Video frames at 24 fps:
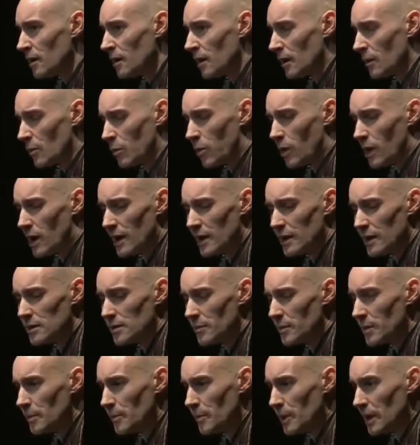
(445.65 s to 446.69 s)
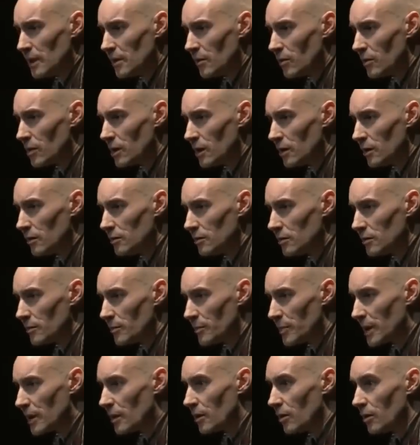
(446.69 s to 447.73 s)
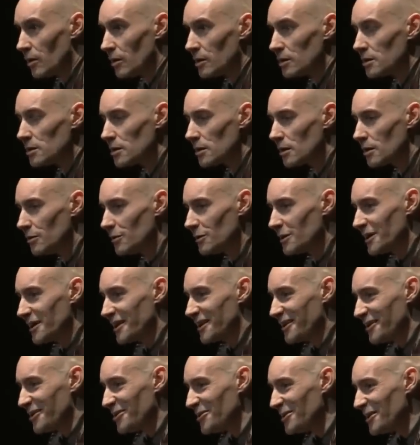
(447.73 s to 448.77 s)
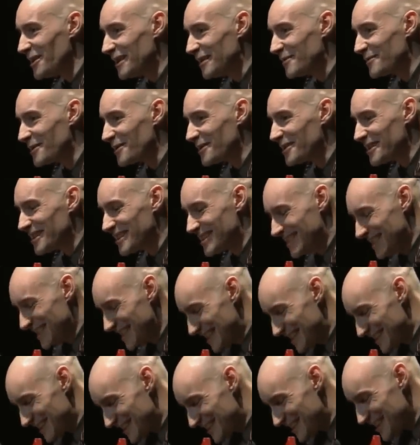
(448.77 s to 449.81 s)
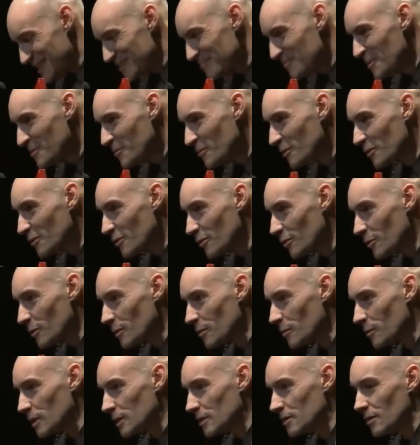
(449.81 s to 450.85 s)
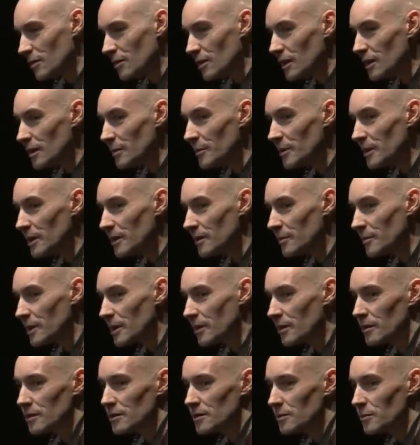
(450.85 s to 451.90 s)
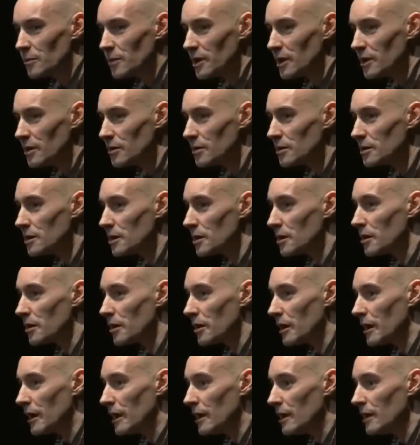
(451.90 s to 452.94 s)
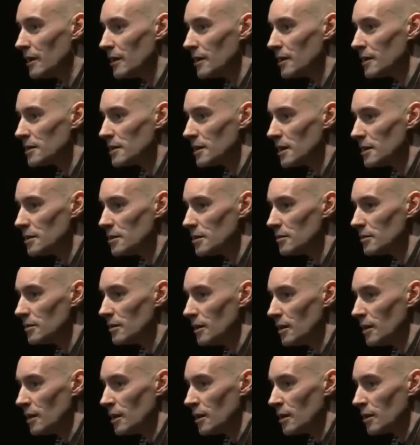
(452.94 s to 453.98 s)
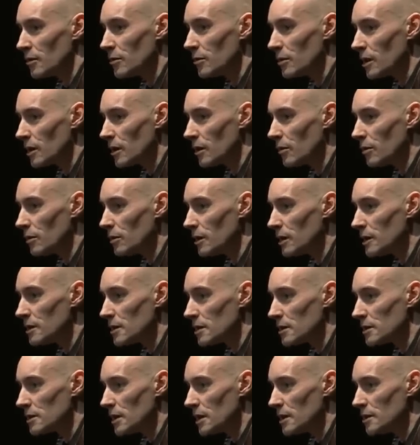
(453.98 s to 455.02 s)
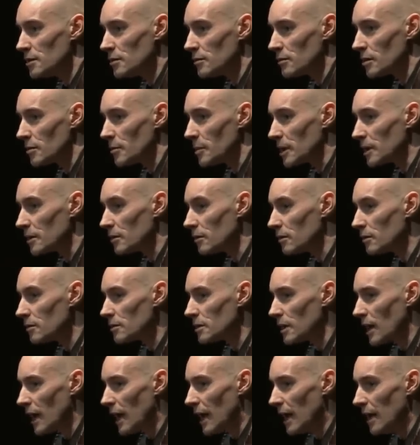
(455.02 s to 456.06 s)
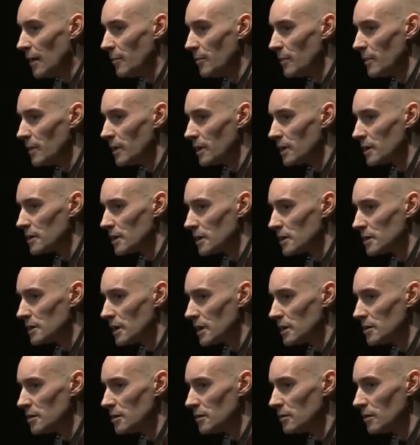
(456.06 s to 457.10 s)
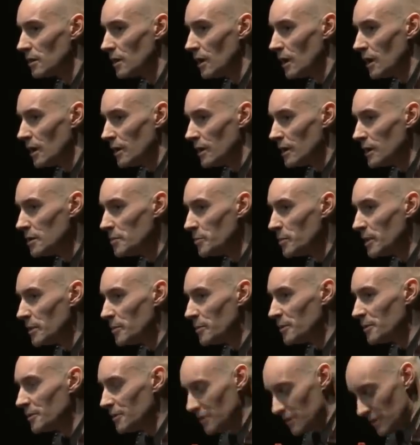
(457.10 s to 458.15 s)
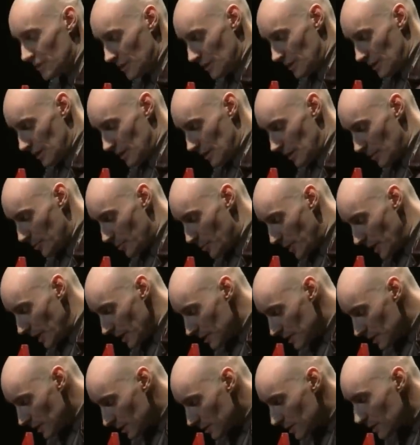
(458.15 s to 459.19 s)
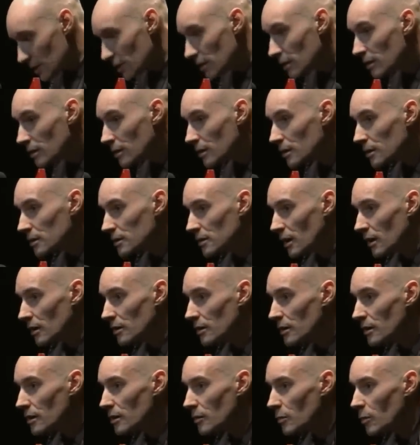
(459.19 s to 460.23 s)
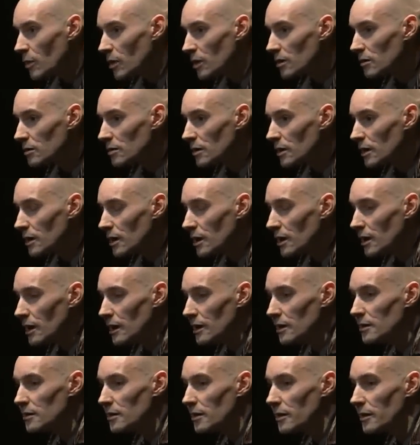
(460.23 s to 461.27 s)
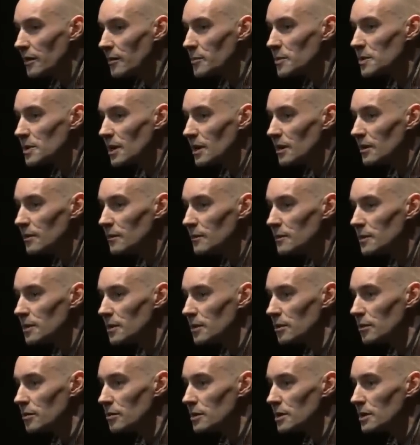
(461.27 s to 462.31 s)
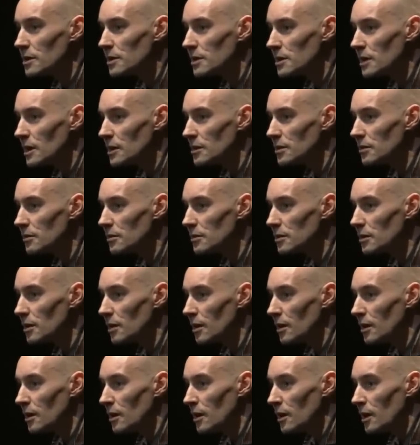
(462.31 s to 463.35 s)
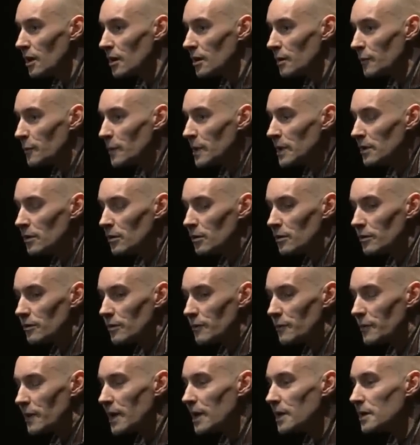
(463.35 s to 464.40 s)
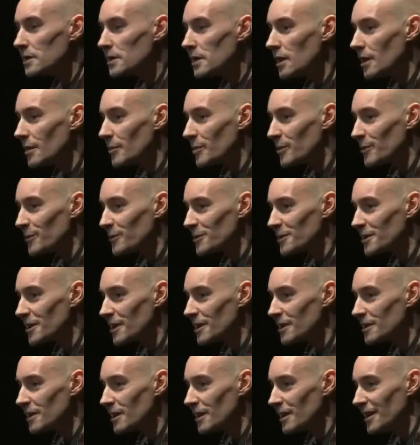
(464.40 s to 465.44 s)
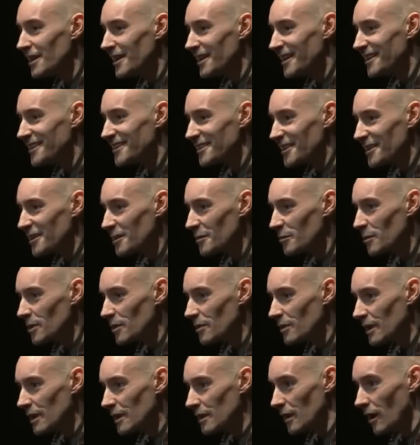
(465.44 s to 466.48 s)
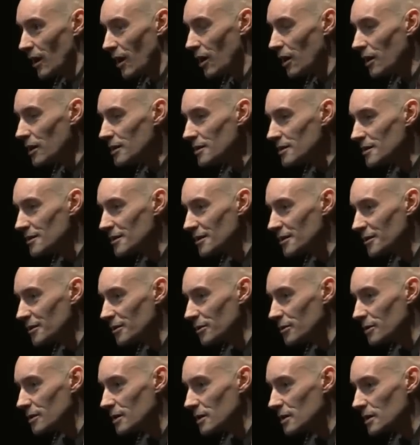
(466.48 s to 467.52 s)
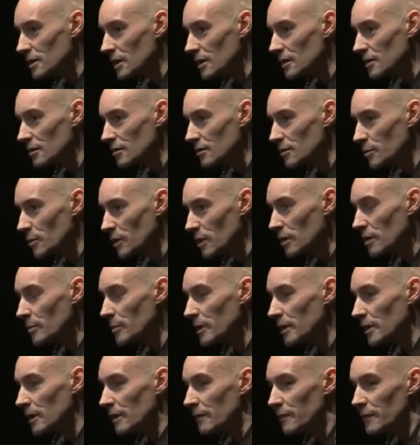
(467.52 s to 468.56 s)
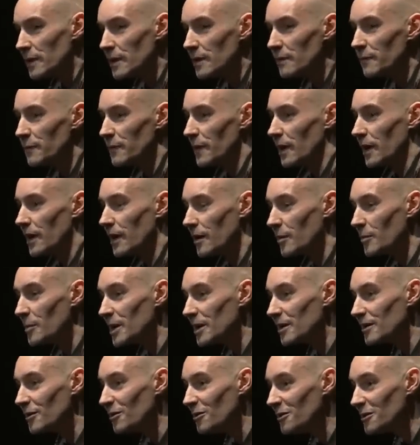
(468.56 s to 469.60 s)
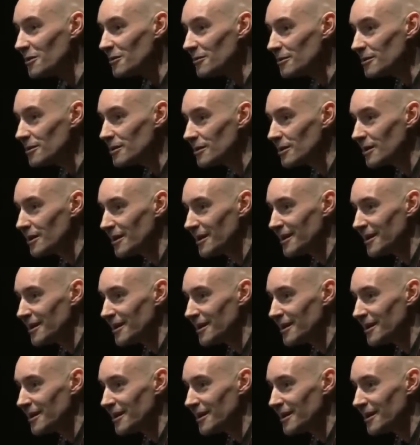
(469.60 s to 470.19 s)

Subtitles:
And why has it been made occult? Because Coca-Cola have got the secret. These people know what we're talking about here, because what you do is you create a sigil. Coca-Cola is a sigil. The McDonald's M is a sigil. These people are basically turning the world into themselves using sigils. And if we don't reverse that process and turn the world into us using sigils, we're going to be living in fucking McDonald's.